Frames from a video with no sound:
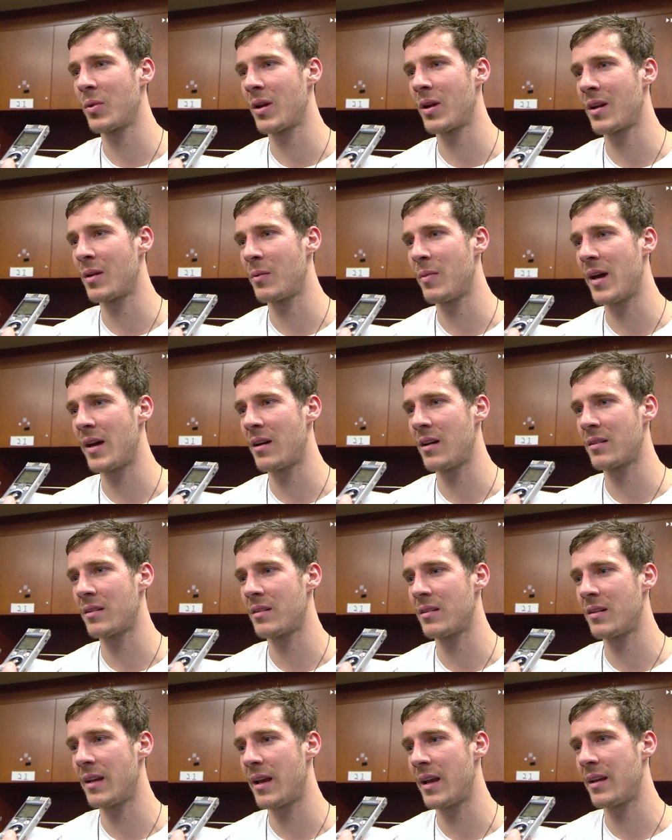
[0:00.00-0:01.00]
We're going to battle
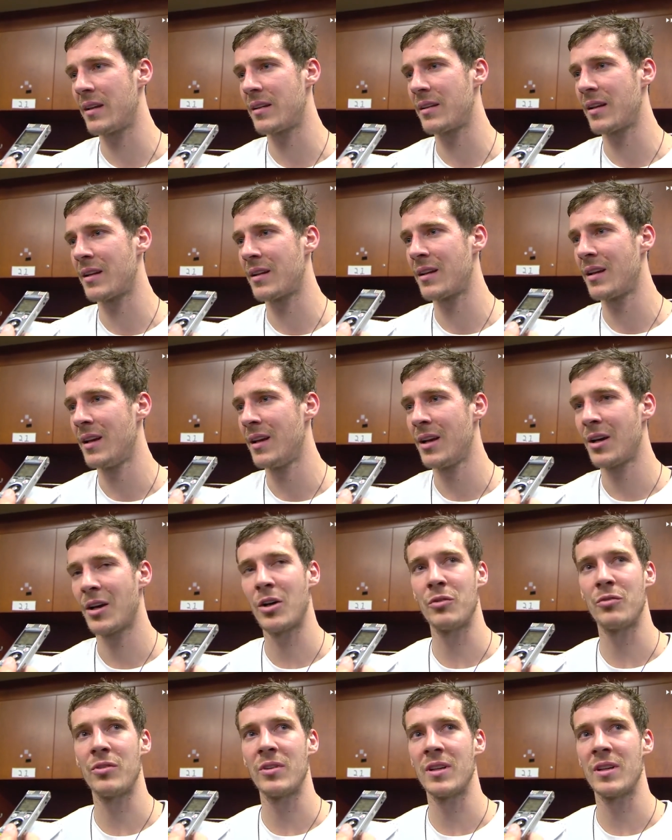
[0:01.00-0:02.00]
to the end, and
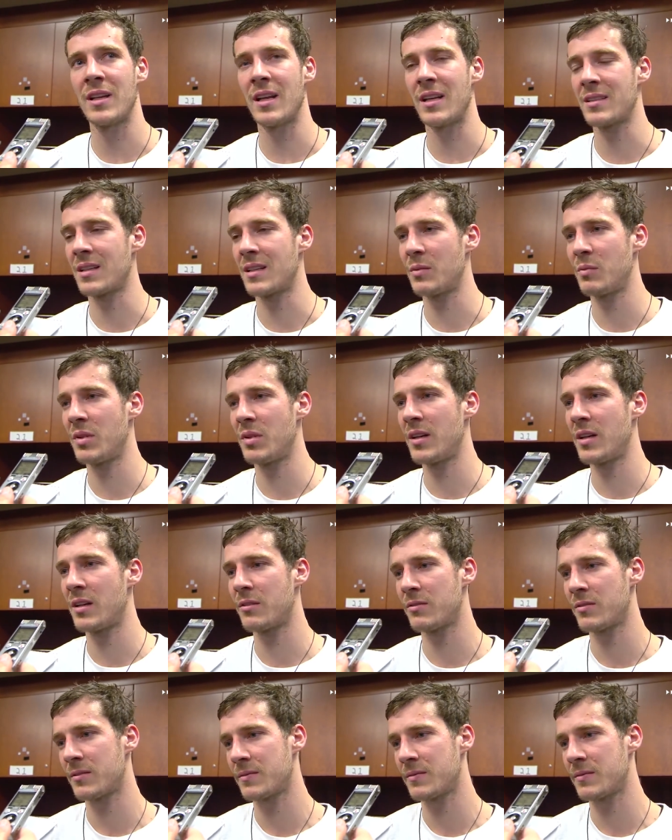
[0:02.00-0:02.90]
hopefully that's going to be enough.